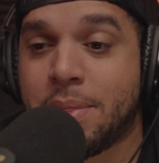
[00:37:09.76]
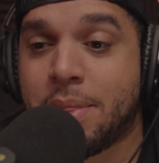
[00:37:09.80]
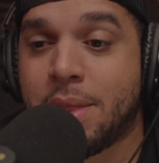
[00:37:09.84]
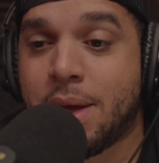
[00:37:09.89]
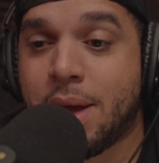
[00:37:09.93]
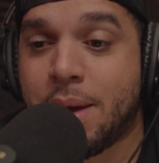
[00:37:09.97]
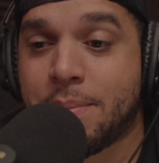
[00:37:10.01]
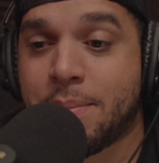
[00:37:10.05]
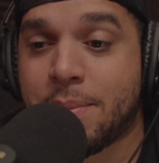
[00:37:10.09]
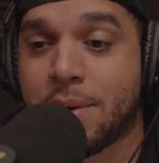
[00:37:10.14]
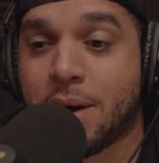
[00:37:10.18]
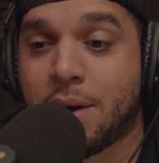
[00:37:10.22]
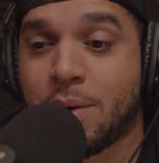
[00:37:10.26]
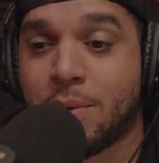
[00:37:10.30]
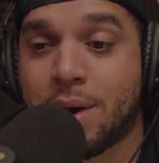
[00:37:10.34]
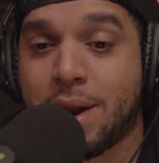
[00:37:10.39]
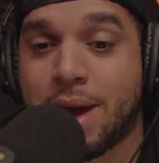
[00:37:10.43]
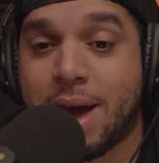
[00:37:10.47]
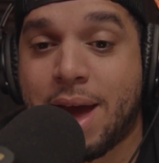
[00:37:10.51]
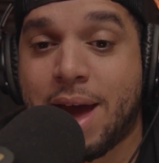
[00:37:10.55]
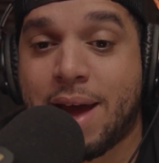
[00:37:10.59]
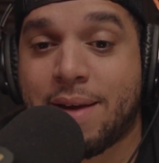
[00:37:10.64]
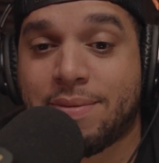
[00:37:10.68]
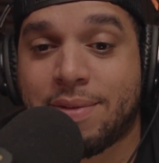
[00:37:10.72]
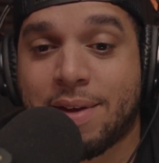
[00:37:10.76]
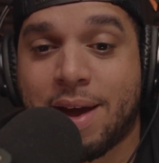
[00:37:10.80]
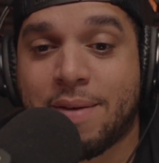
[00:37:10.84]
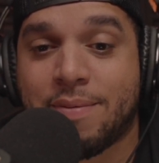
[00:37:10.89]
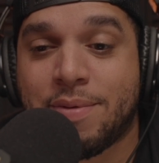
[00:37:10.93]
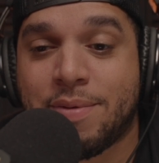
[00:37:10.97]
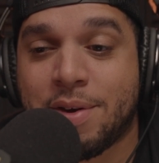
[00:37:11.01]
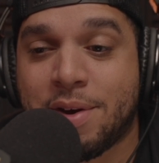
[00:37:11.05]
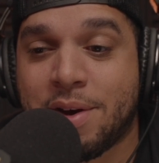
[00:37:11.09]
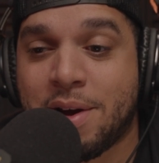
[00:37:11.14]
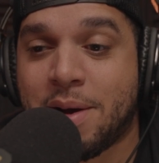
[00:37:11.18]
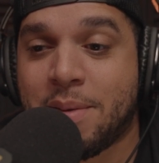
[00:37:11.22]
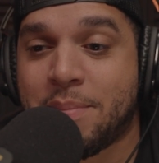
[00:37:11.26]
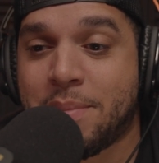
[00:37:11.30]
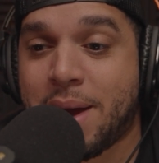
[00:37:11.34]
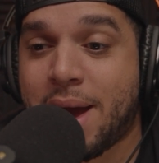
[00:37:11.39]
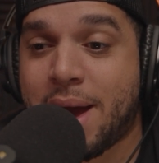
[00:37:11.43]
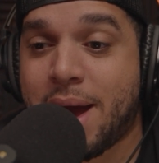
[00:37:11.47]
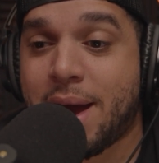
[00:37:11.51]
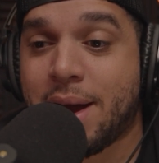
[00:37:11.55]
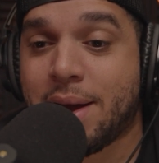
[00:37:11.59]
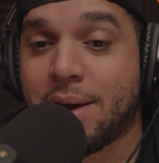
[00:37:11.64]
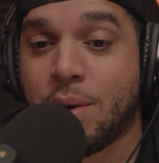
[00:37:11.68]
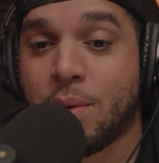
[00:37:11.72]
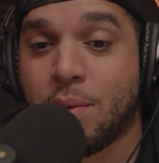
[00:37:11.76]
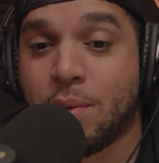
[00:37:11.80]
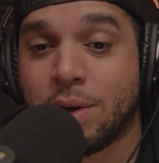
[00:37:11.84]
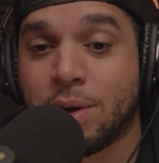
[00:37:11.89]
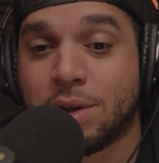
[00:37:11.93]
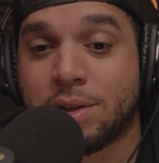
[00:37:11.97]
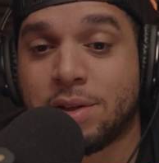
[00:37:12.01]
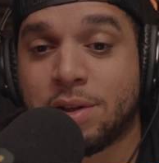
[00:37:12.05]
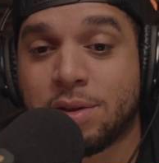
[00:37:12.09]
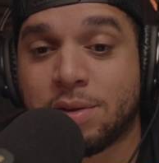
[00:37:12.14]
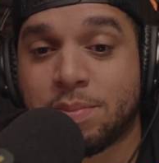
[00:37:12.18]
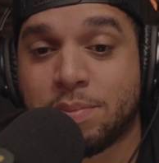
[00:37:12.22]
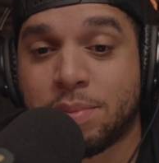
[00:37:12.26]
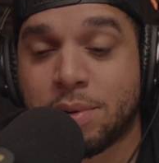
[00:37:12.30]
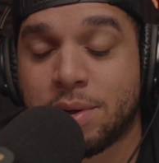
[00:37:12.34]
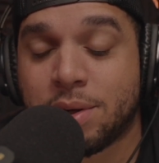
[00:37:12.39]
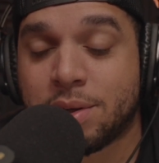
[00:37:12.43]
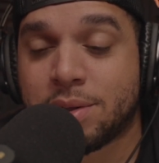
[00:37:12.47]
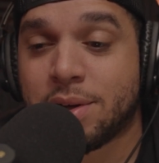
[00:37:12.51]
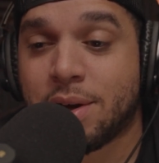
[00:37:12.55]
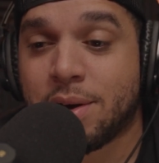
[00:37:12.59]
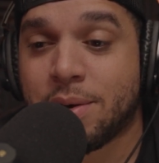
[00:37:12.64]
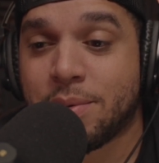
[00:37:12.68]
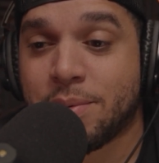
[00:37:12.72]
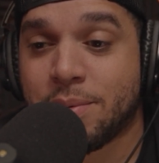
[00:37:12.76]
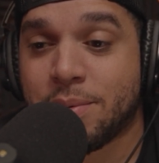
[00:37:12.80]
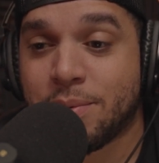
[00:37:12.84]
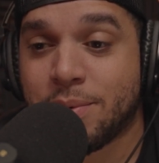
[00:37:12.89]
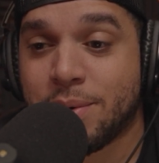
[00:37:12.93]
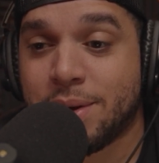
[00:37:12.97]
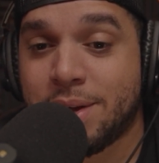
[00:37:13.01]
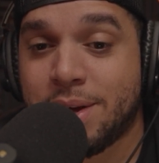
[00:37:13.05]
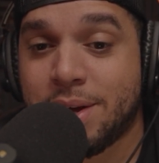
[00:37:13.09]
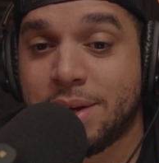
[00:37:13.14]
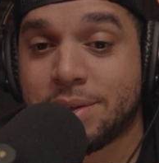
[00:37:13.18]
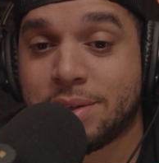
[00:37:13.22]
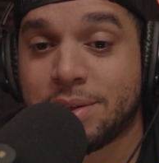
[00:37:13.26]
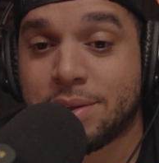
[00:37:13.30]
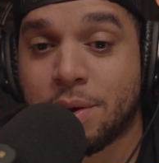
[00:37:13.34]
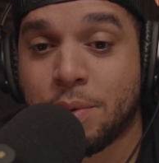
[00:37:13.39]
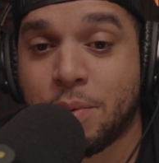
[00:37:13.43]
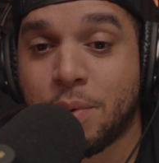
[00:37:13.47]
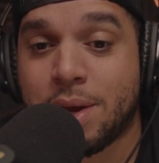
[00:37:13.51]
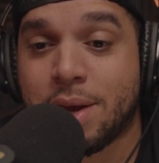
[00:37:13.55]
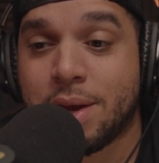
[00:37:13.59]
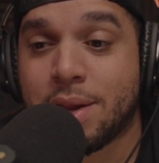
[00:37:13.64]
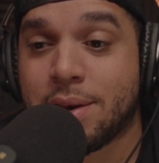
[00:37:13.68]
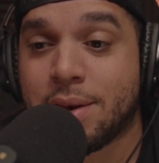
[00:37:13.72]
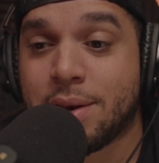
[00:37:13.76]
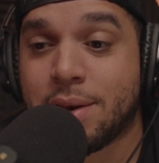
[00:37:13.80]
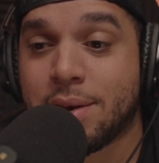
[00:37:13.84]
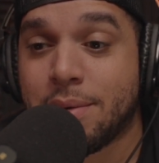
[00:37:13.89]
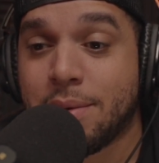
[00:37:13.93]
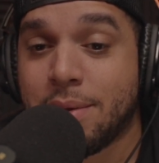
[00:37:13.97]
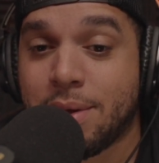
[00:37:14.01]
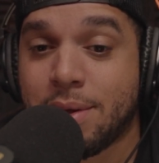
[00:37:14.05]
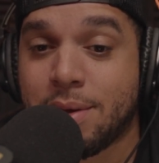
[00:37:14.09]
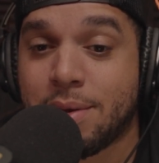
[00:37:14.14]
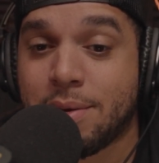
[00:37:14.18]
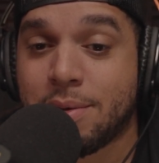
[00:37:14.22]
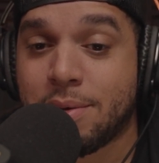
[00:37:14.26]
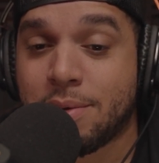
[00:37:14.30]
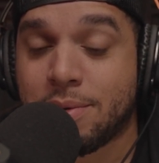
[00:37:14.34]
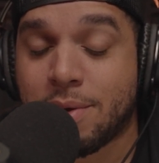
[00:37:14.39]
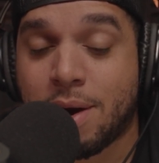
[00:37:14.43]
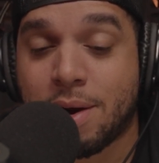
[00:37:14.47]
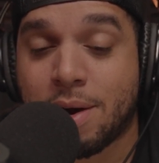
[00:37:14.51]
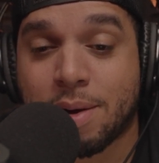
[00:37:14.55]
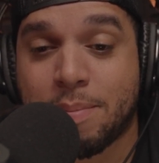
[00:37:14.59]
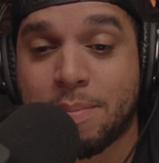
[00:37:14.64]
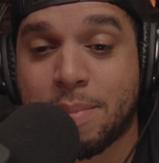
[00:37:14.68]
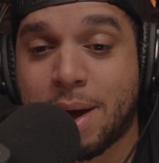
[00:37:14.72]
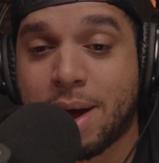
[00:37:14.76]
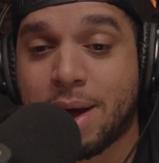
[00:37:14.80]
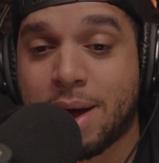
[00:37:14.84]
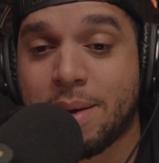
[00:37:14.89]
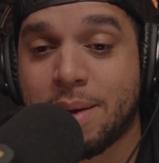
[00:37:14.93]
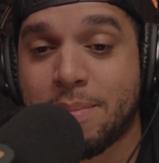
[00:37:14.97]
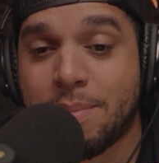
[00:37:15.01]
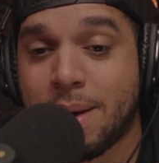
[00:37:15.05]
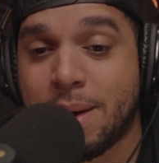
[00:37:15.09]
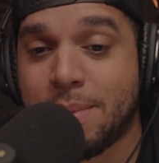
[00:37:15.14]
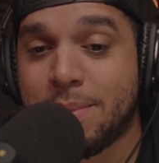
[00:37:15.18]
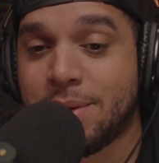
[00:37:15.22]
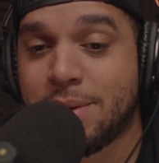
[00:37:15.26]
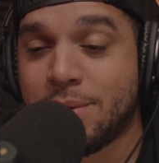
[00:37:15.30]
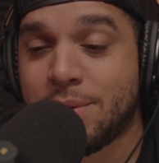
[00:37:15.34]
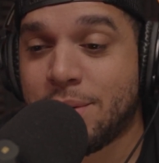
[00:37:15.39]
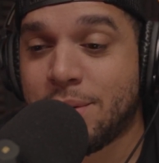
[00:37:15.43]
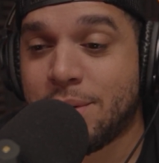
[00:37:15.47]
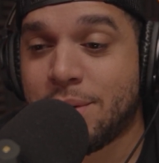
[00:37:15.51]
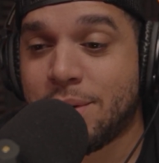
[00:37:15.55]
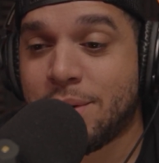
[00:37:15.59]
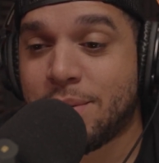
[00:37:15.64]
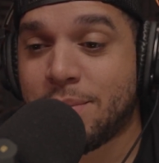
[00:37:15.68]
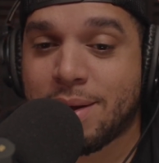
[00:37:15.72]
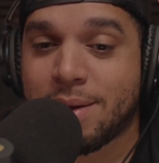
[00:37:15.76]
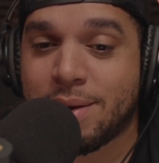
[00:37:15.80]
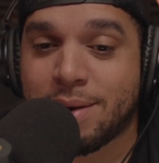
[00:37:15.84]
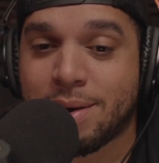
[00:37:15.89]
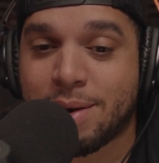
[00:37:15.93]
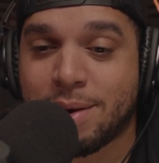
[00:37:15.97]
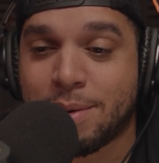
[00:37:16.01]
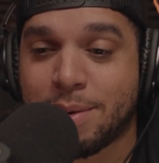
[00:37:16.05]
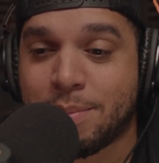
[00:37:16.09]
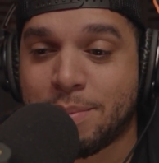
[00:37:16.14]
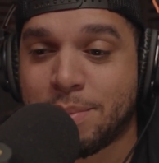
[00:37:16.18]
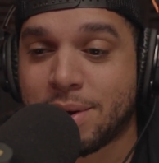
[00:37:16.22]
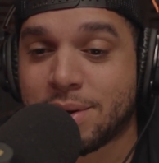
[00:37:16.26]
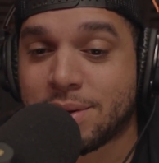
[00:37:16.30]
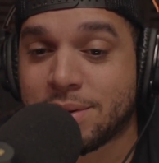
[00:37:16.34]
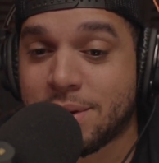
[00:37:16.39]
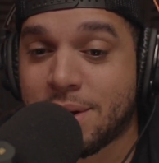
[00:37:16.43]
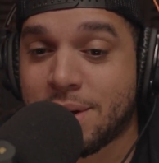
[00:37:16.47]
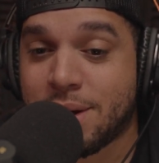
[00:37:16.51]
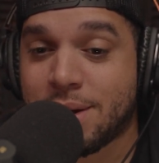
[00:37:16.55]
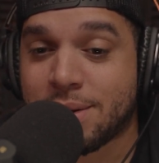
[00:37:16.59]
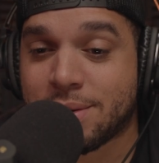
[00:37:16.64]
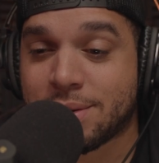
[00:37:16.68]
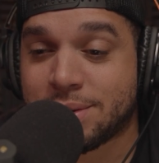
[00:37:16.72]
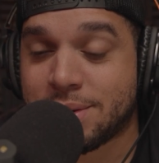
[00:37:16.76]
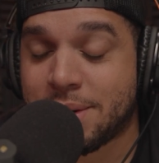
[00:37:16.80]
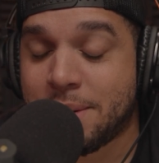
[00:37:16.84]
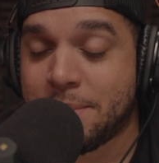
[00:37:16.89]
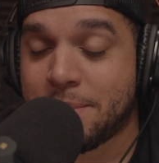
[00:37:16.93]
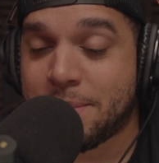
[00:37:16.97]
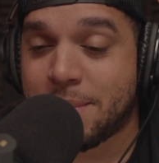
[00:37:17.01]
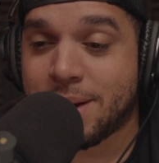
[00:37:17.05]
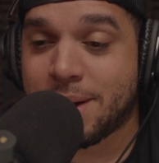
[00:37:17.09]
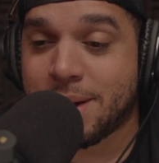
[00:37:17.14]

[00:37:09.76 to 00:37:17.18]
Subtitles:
am going to have you come back once those books are released so we can talk about it, maybe do a little book talk or something like